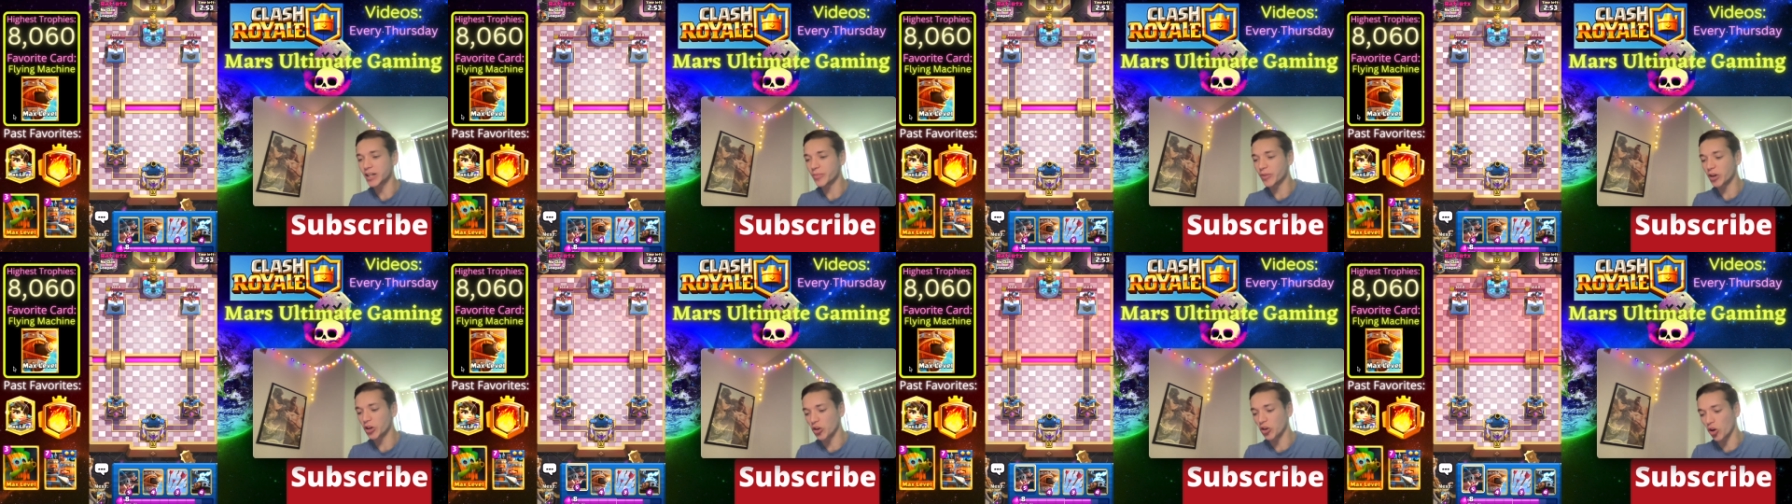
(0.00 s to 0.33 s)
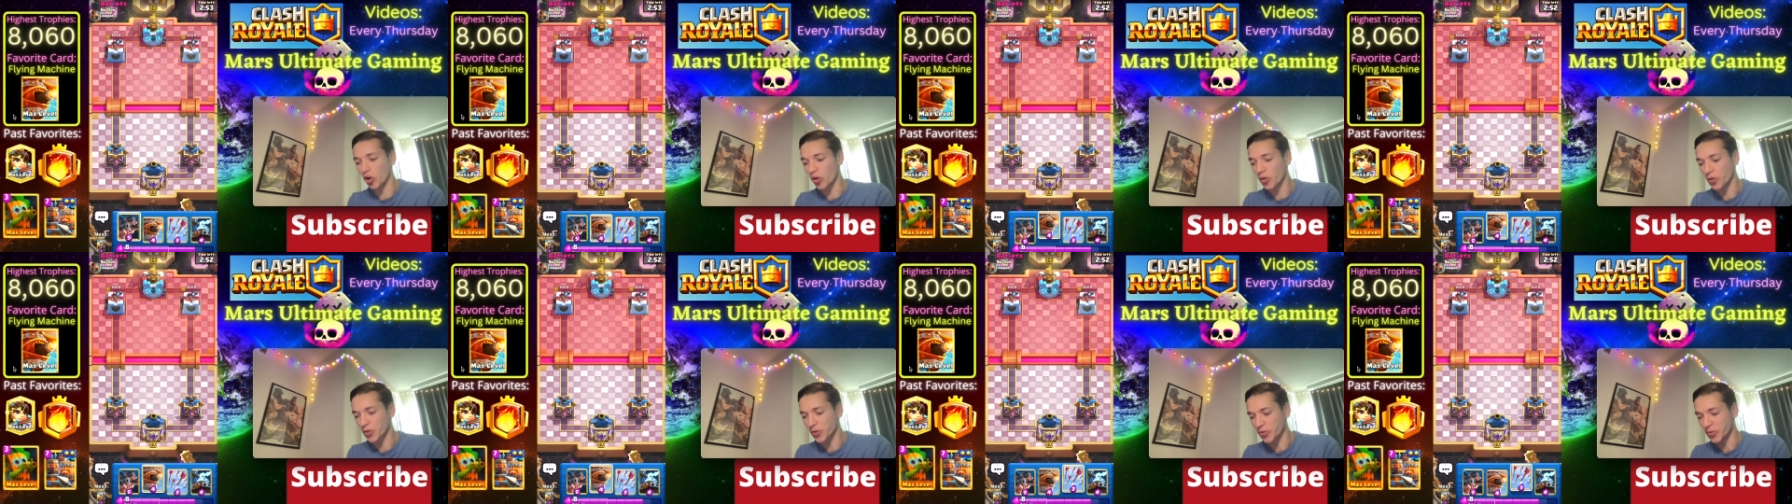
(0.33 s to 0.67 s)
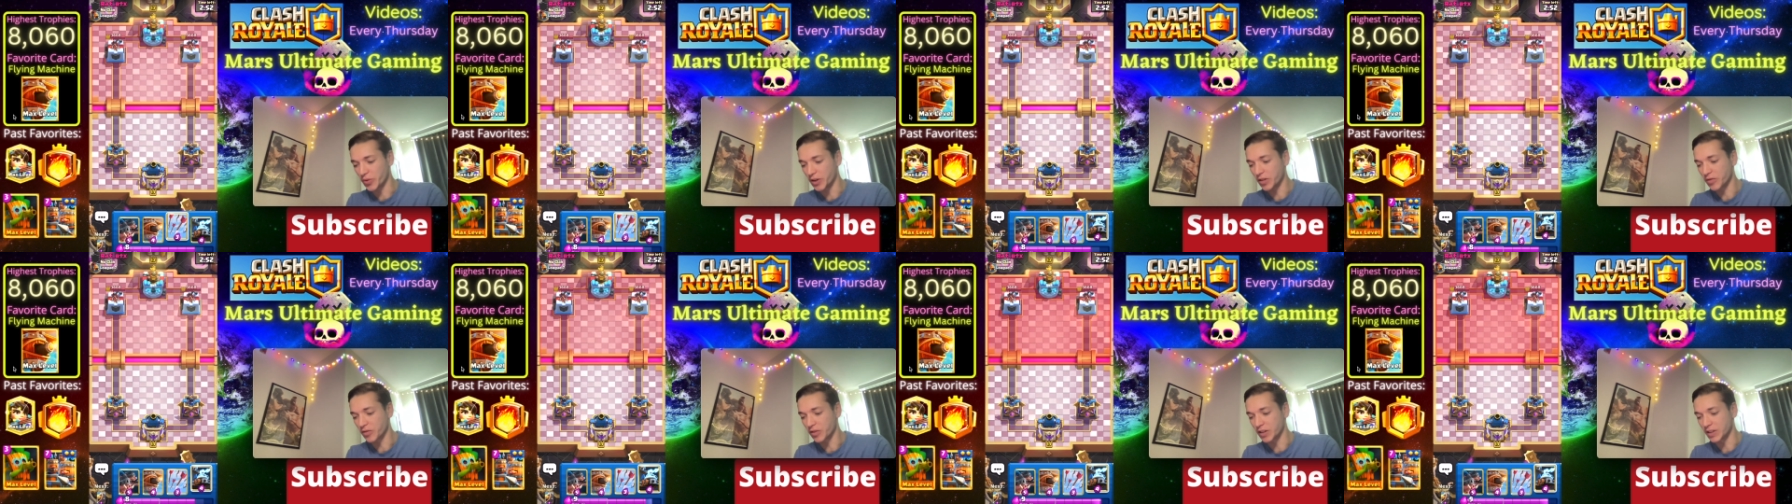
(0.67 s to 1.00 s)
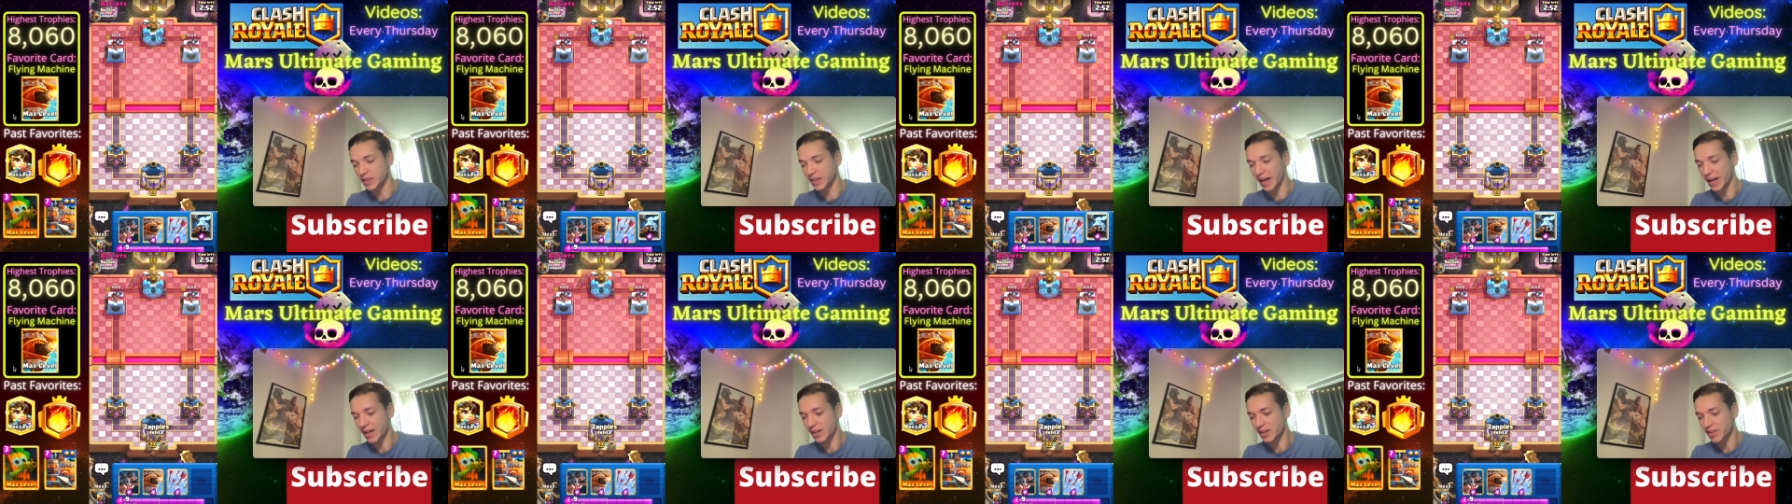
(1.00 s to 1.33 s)
about all three of the
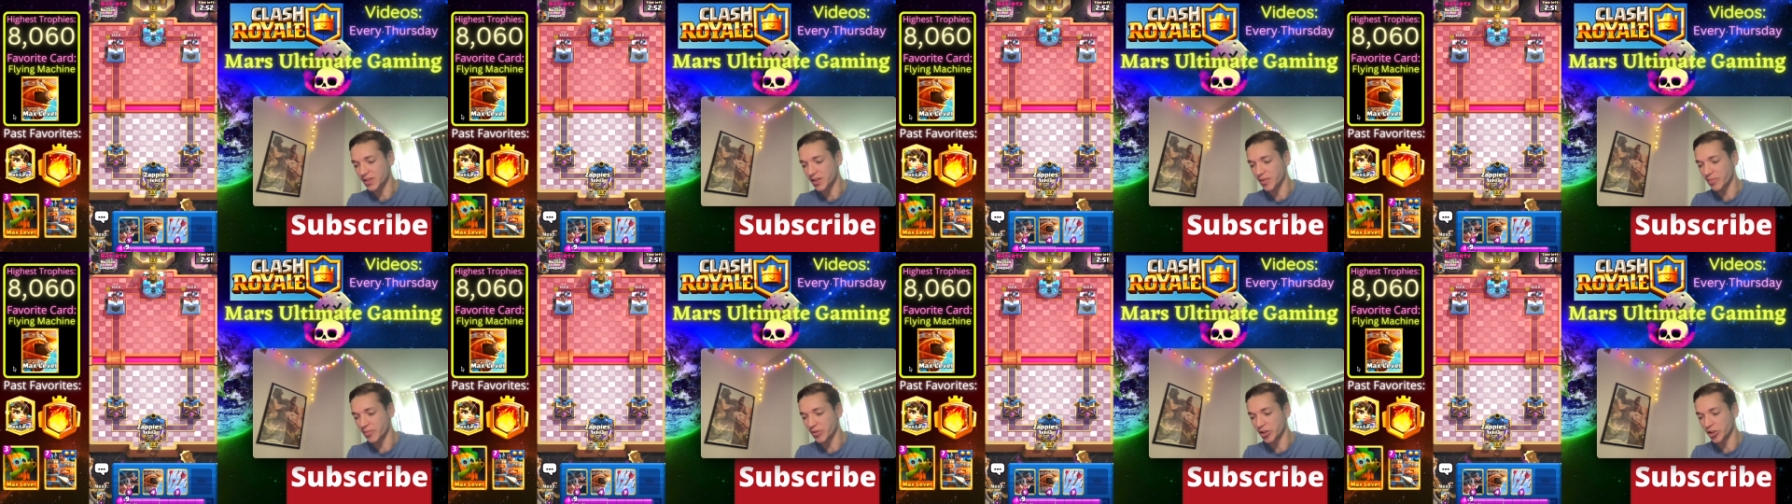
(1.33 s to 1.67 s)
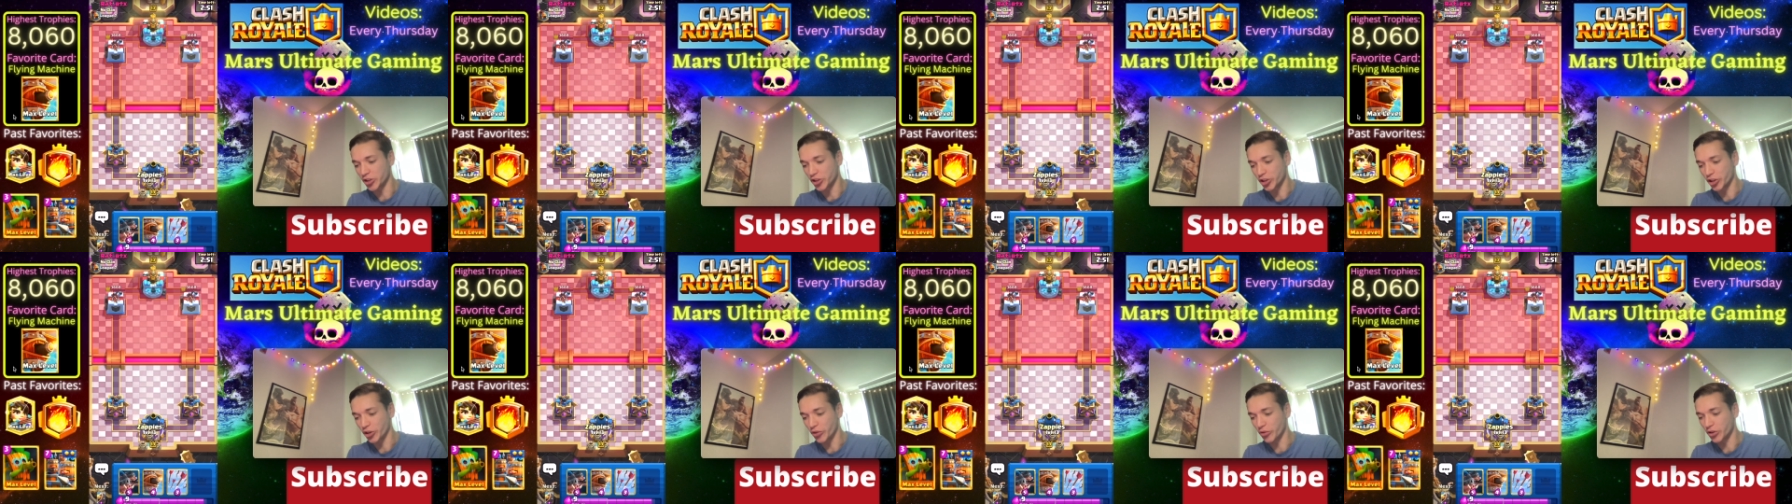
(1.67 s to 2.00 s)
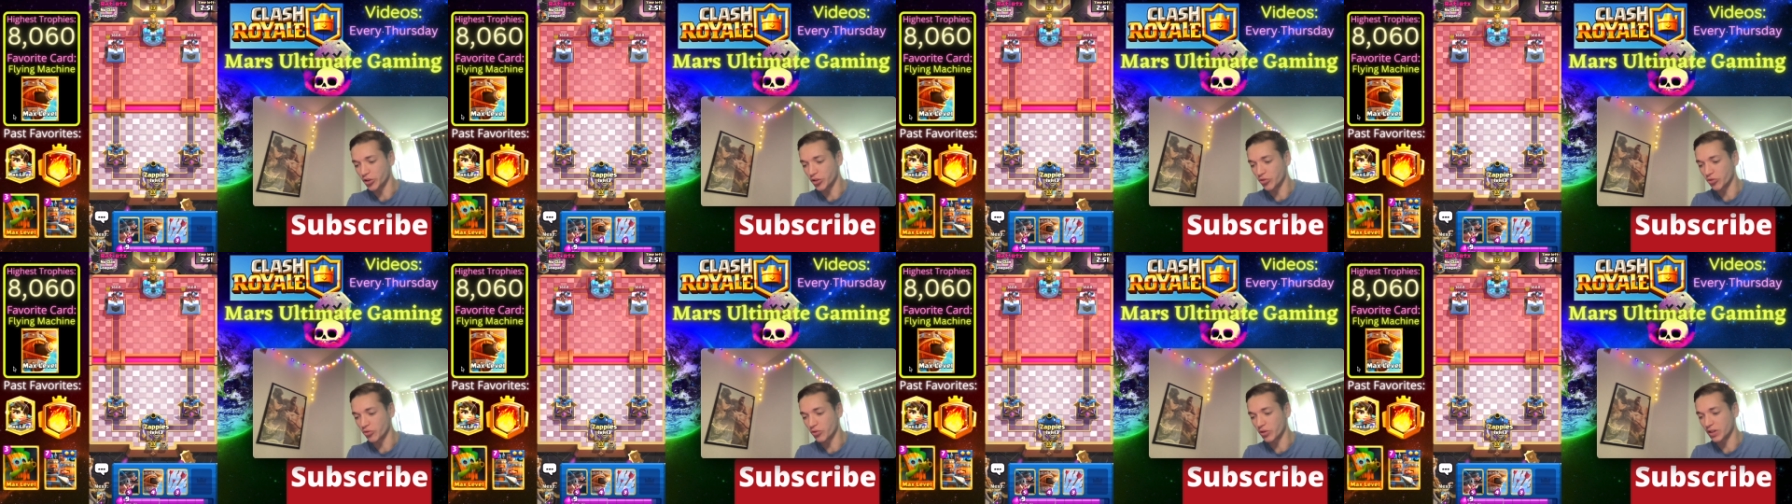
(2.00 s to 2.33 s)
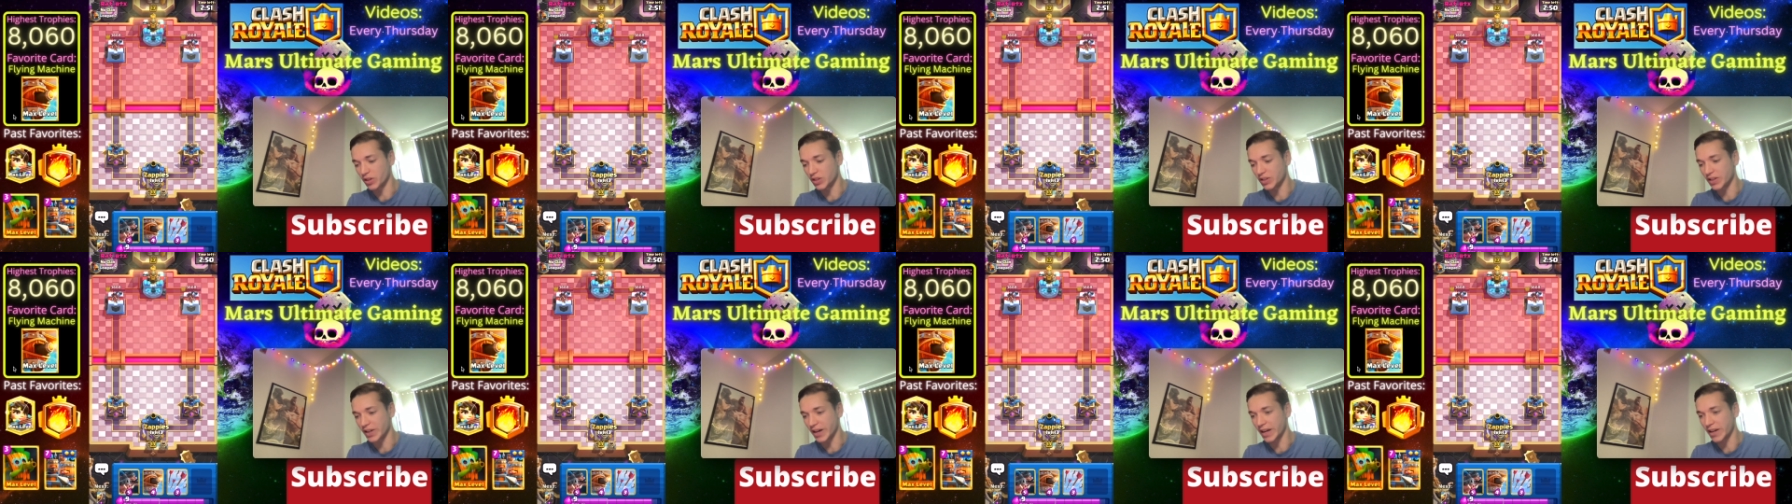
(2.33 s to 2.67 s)
decks that I'm going to show you
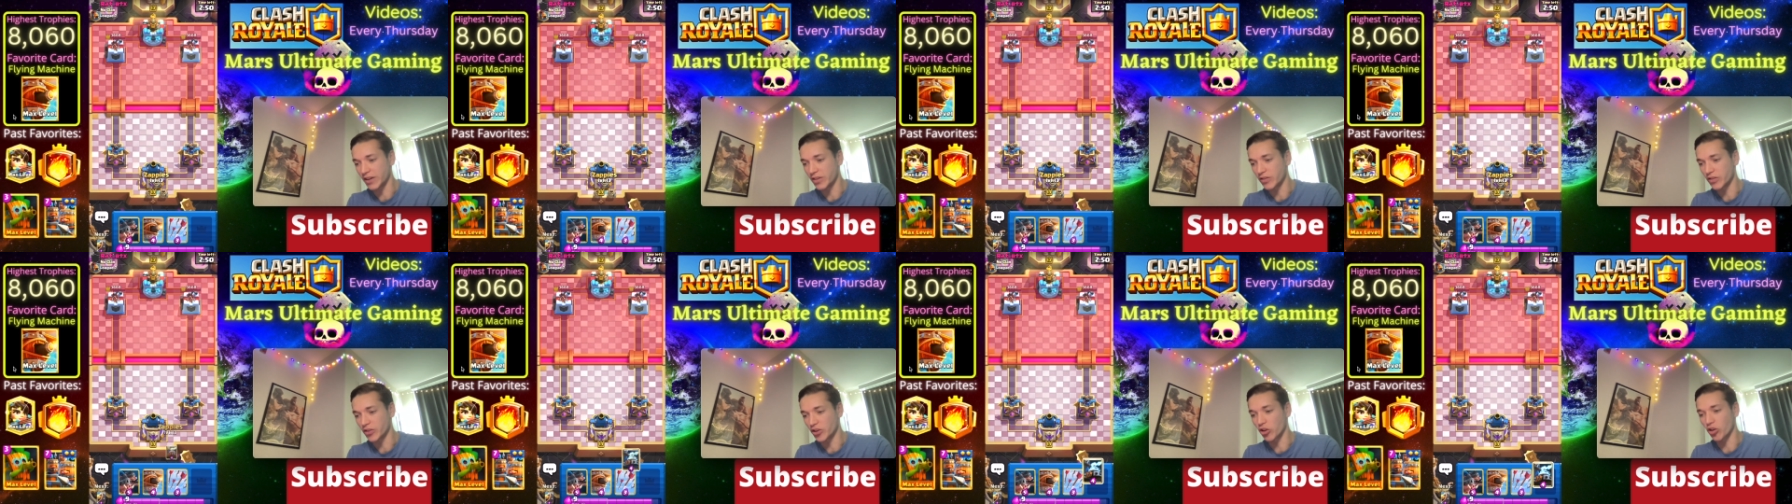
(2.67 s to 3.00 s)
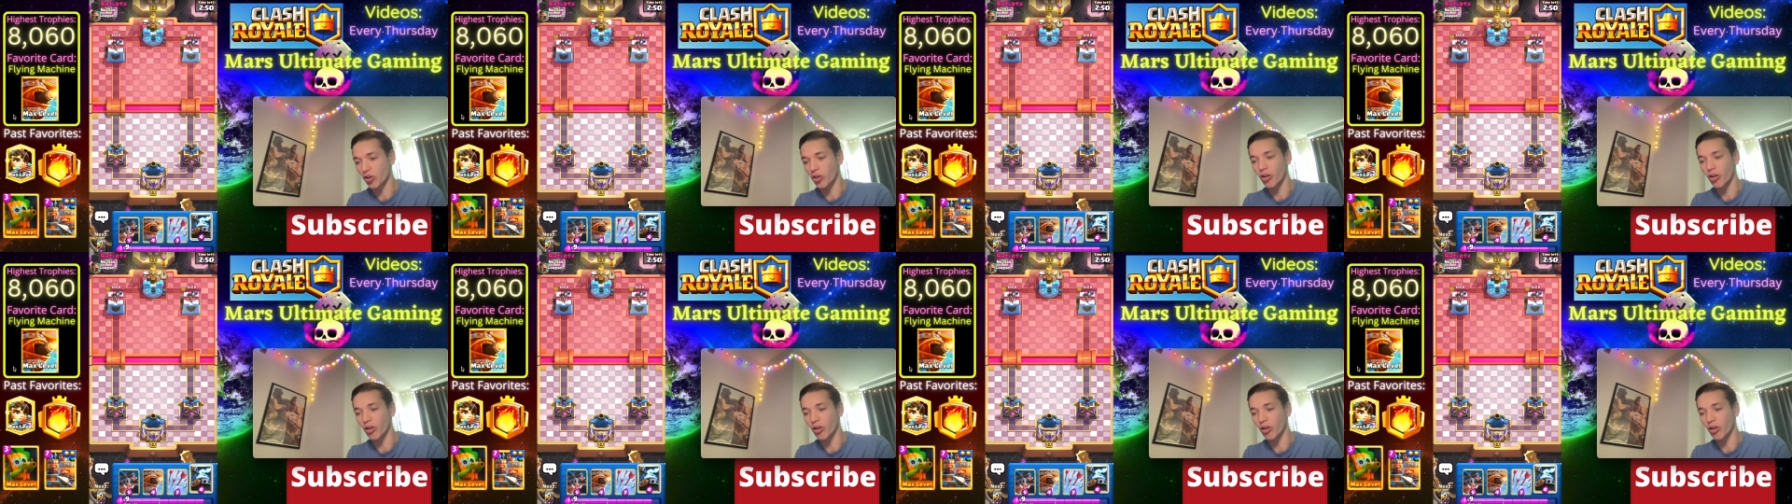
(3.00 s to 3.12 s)
is that they're